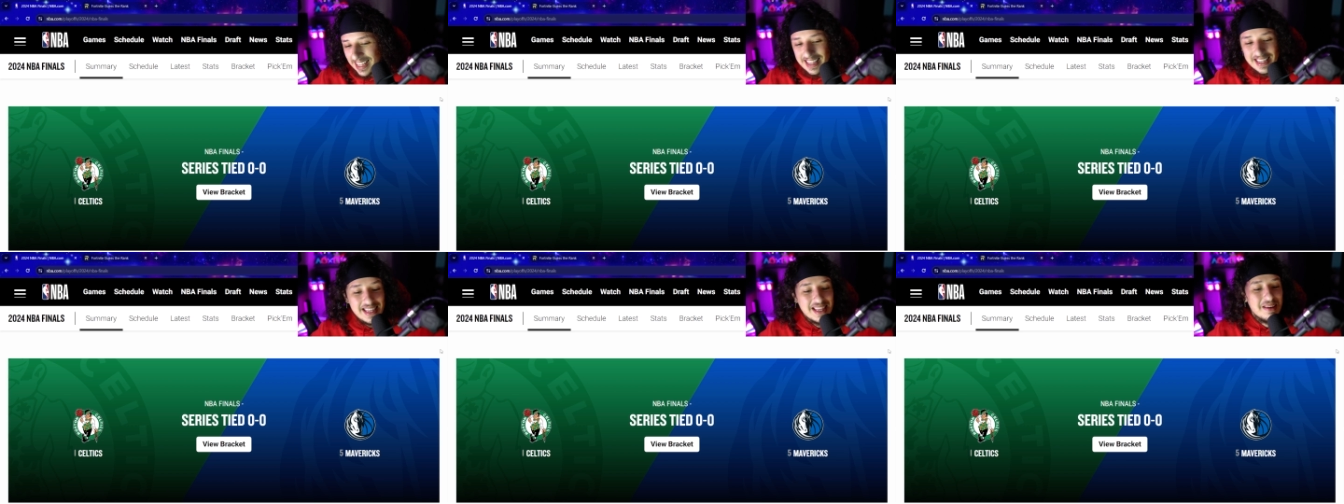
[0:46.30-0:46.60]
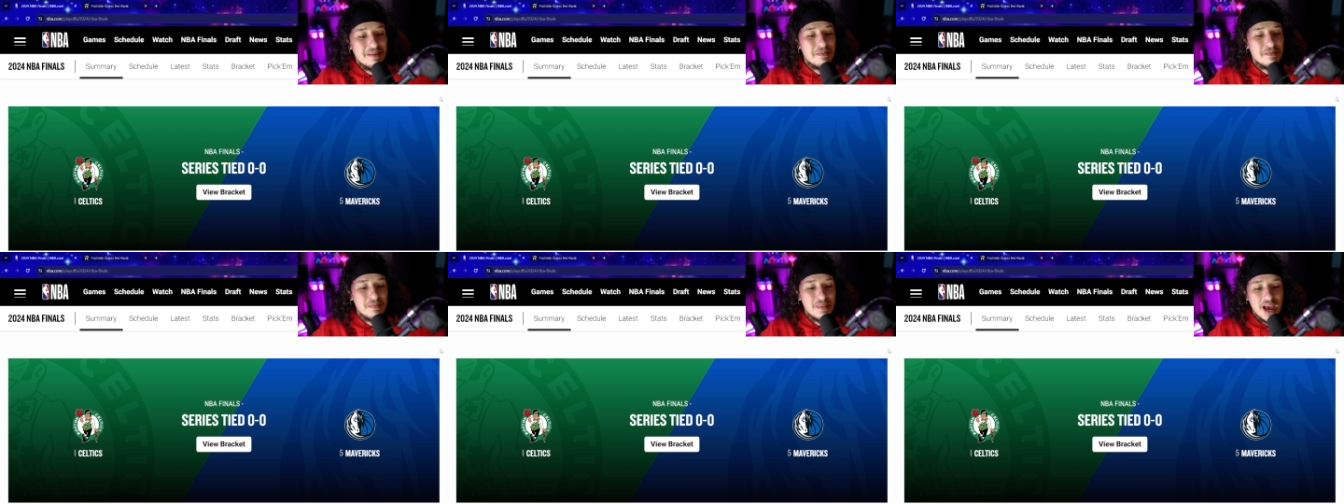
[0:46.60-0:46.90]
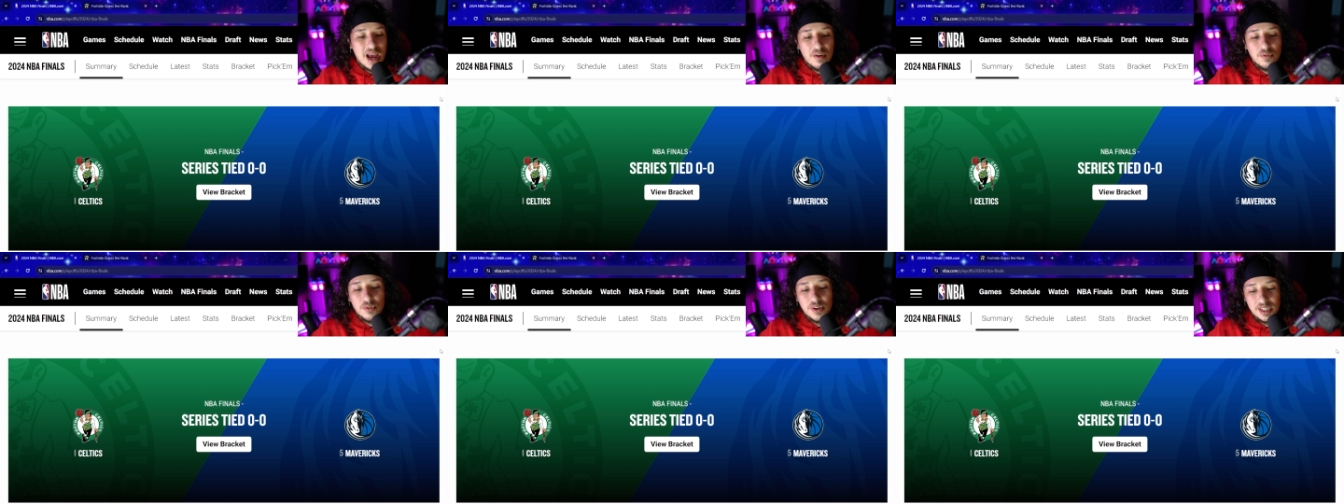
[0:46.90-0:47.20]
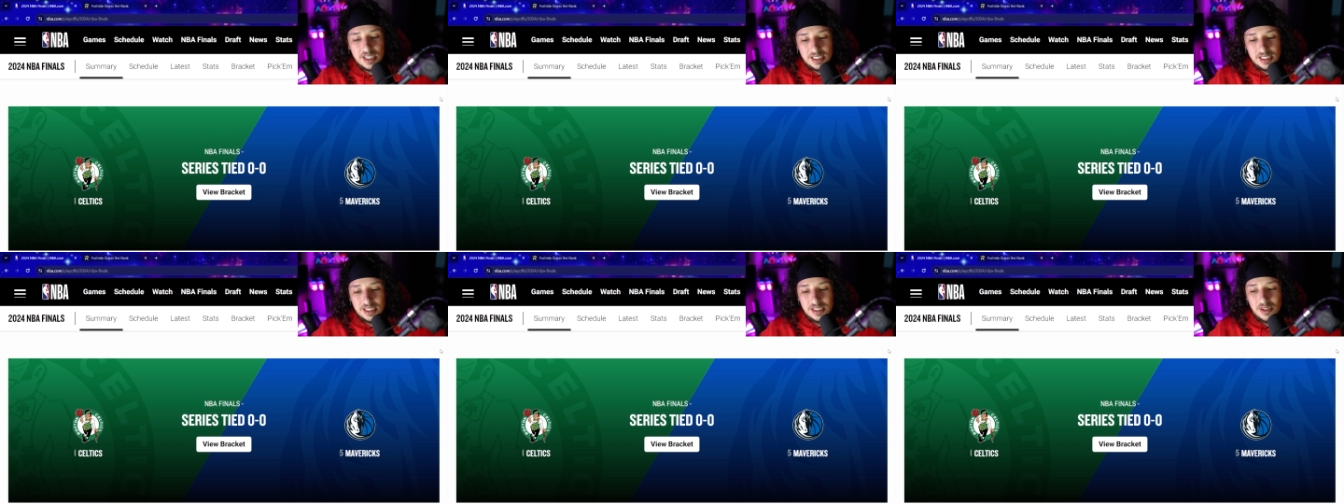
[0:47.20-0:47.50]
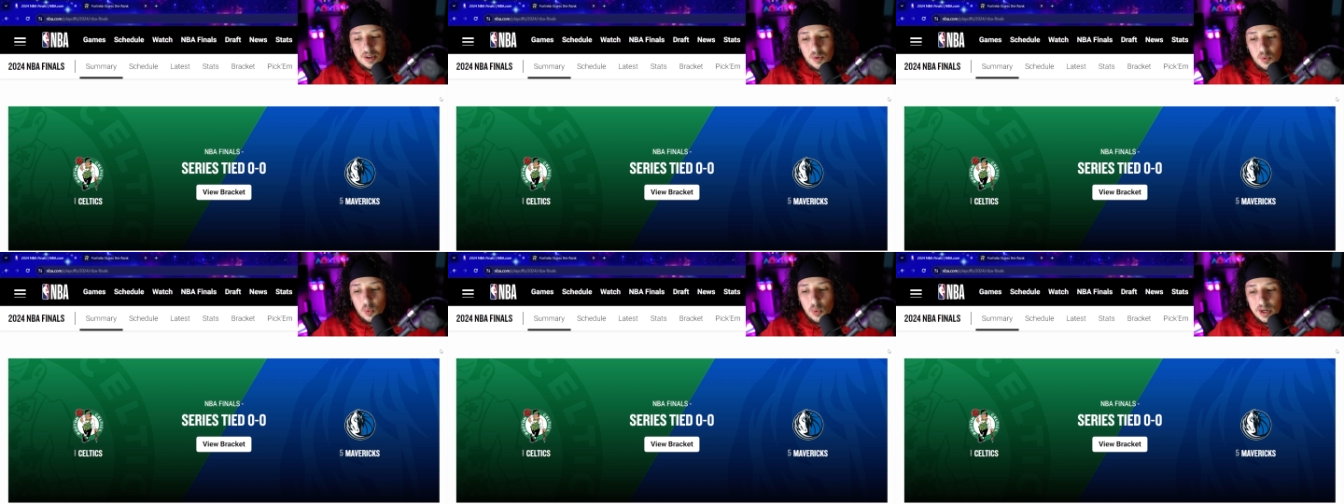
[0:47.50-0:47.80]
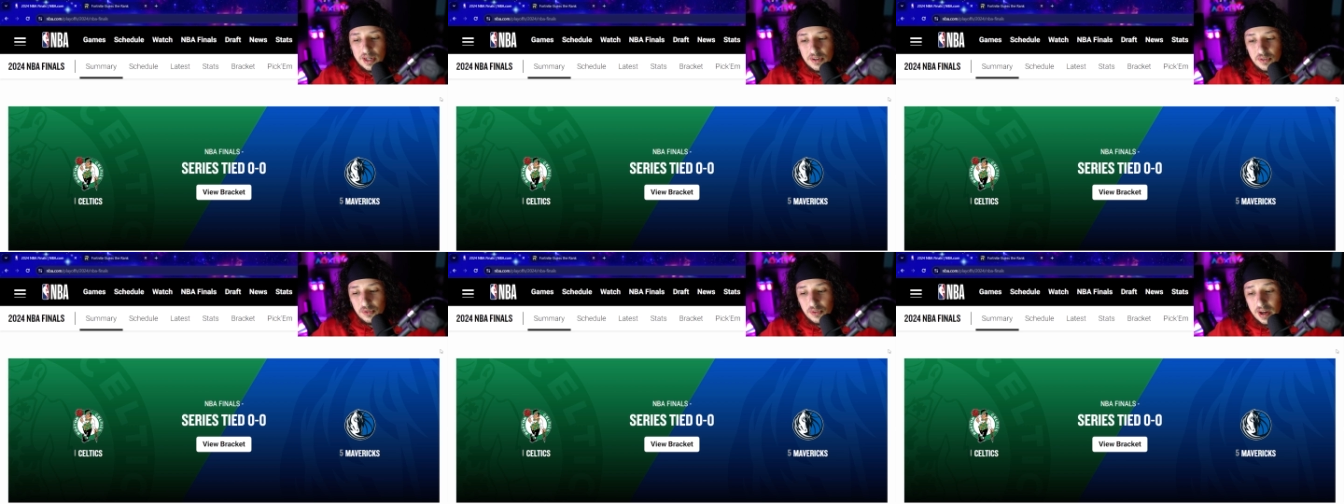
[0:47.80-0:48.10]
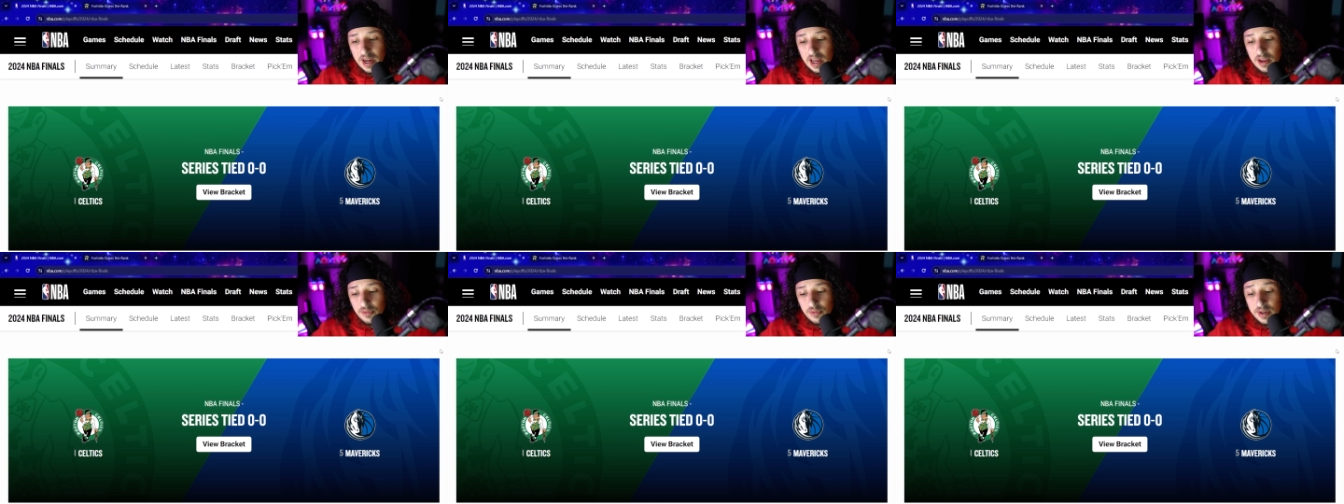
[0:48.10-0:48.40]
the Mavericks won in
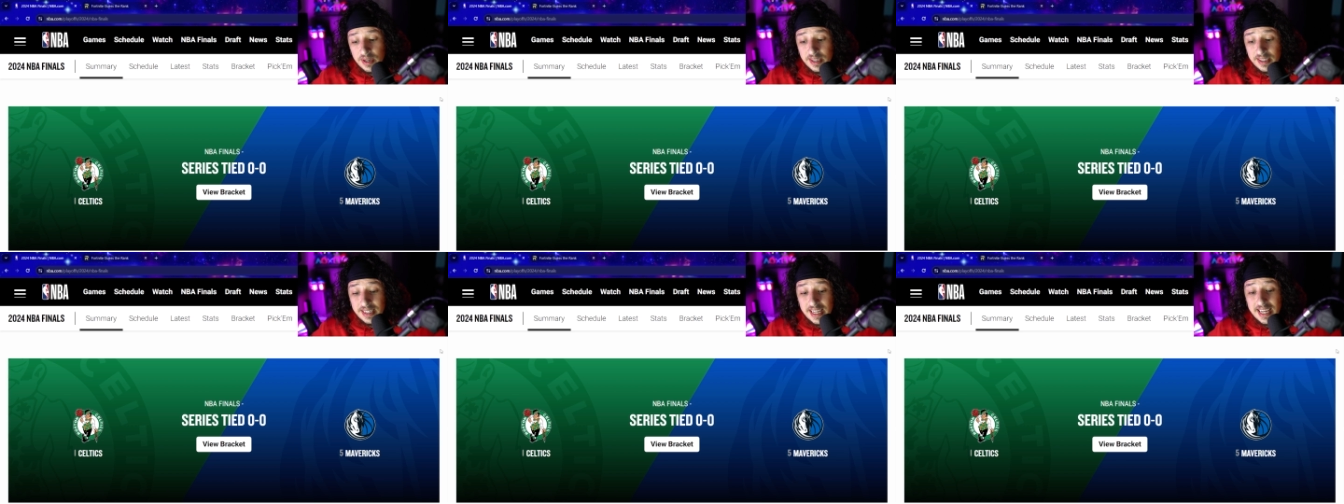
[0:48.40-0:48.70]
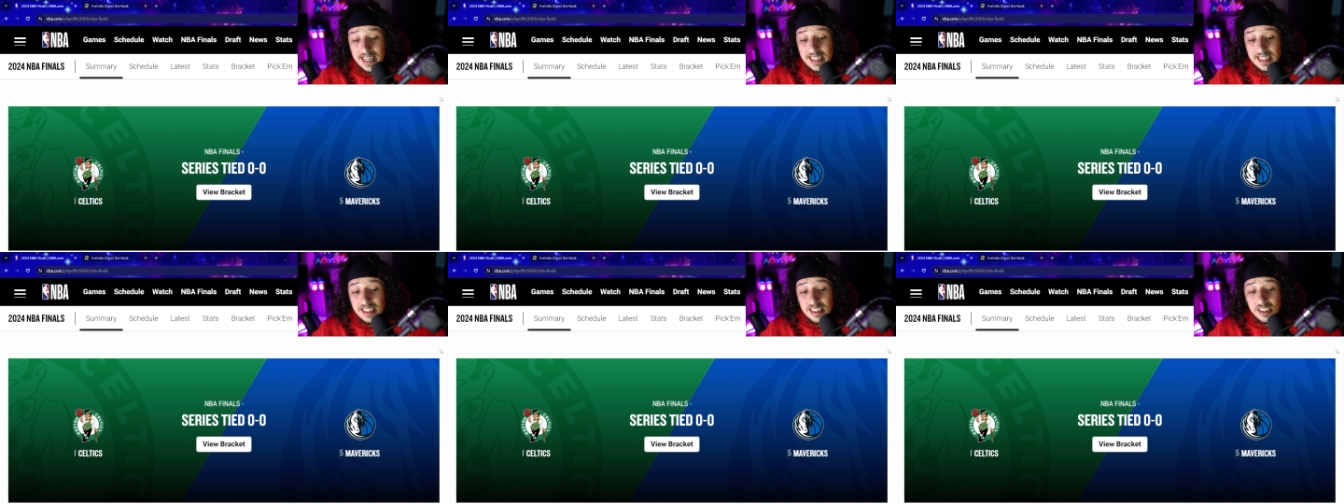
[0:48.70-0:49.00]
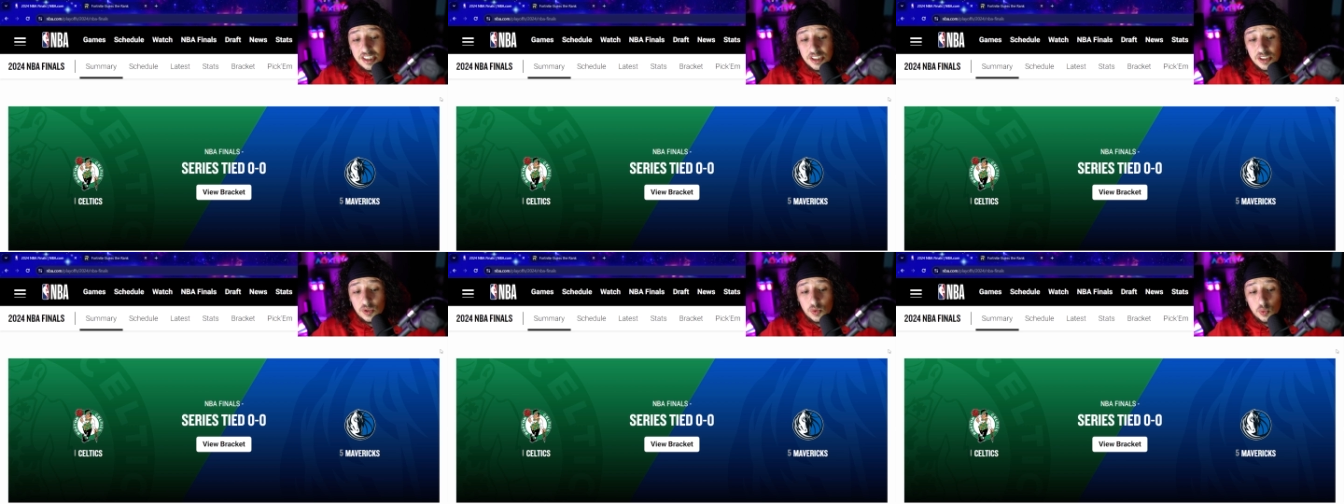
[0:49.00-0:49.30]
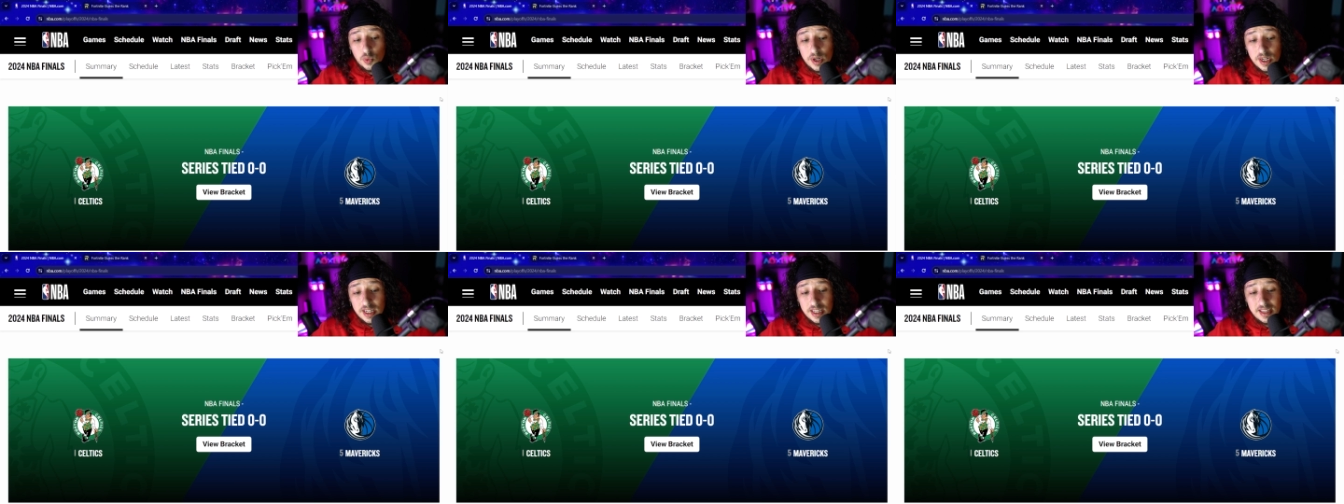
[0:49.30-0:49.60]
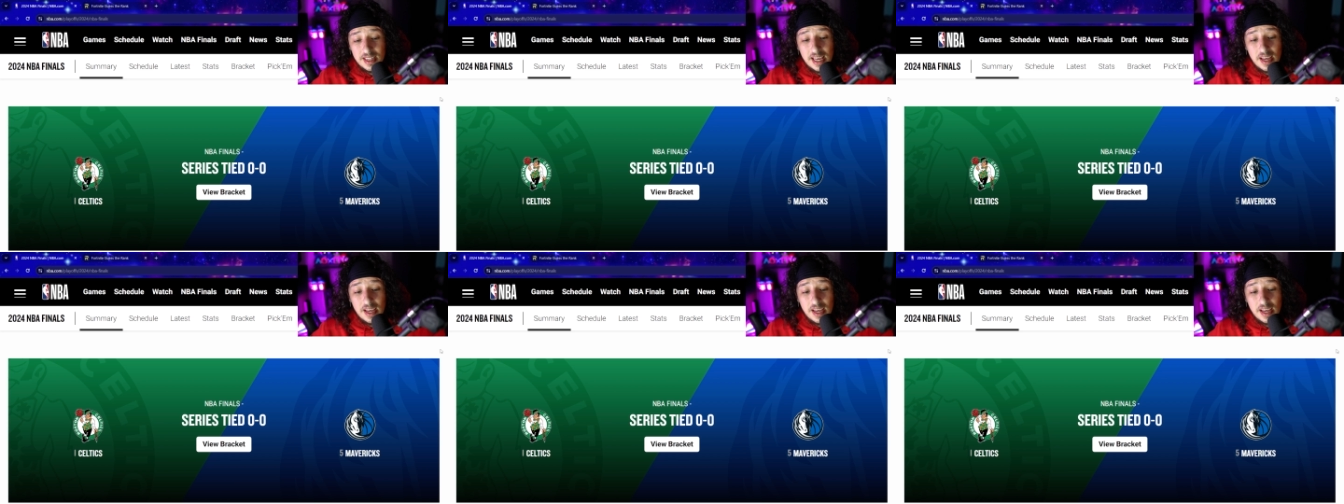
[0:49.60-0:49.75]
five, and they didn't just win.